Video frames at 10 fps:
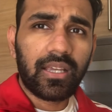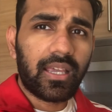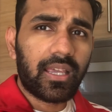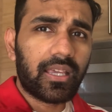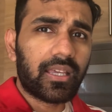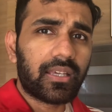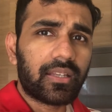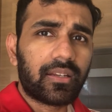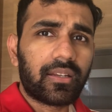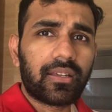
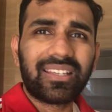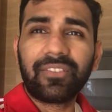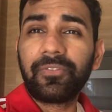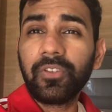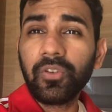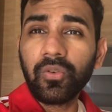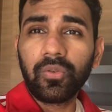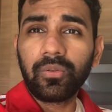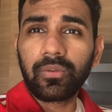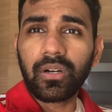And if
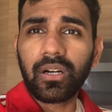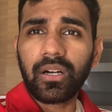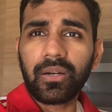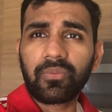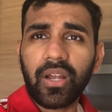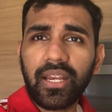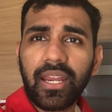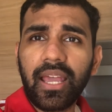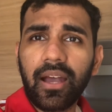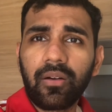you right
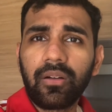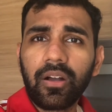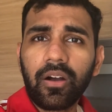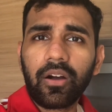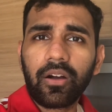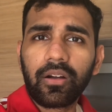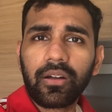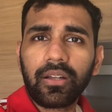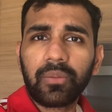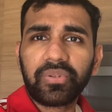now are
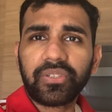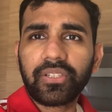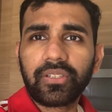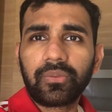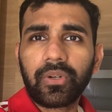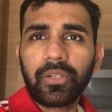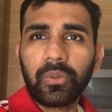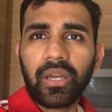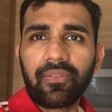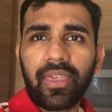in a position where you
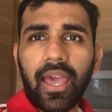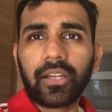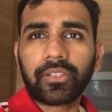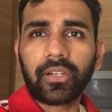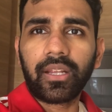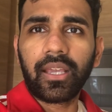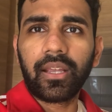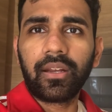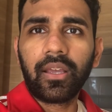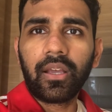have cash on
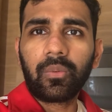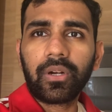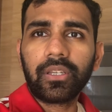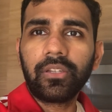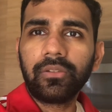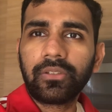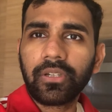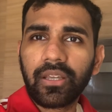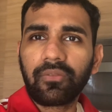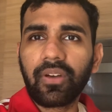hand, where you
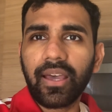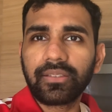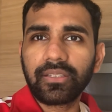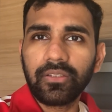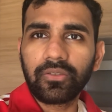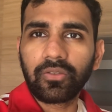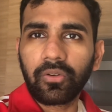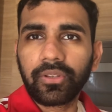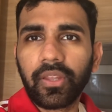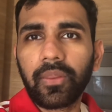took advice and you
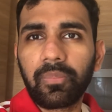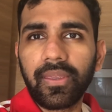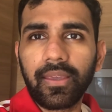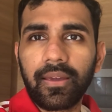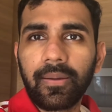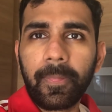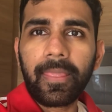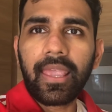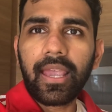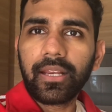sold at the peak,
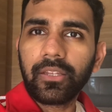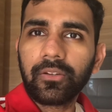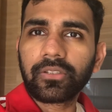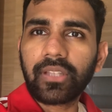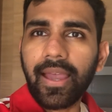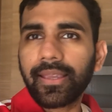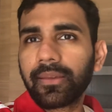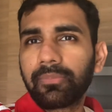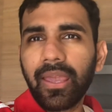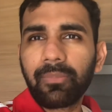and you're
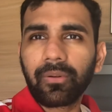stacking paper